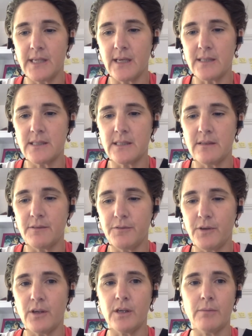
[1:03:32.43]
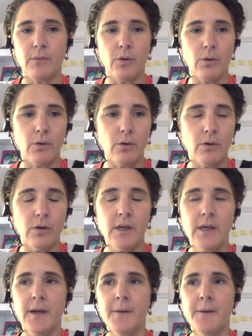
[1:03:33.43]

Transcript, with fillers: somebody else in the firm or,